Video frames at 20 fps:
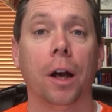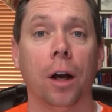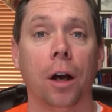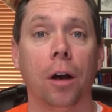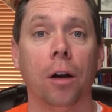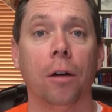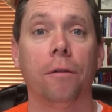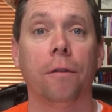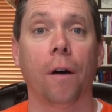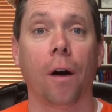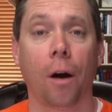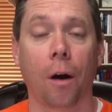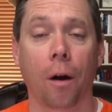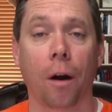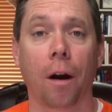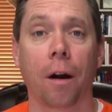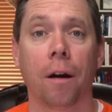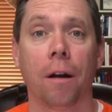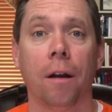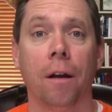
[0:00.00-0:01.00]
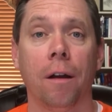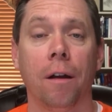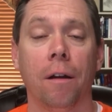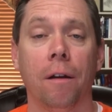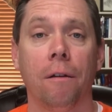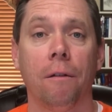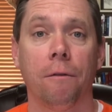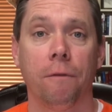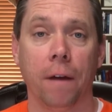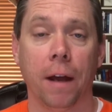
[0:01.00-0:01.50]
of our
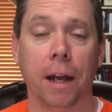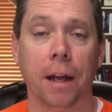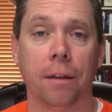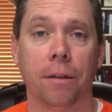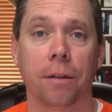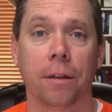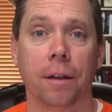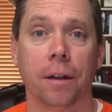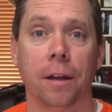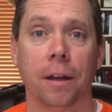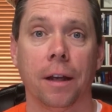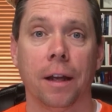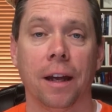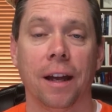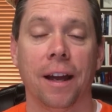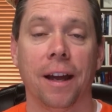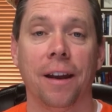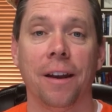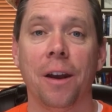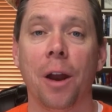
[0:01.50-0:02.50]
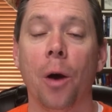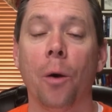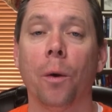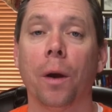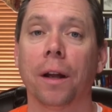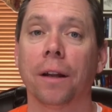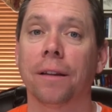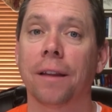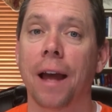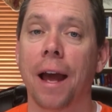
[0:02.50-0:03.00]
faith,
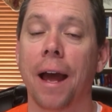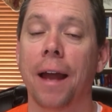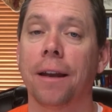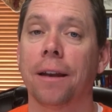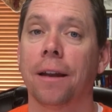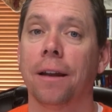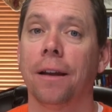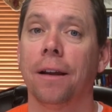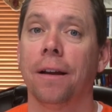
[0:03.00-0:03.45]
knowing that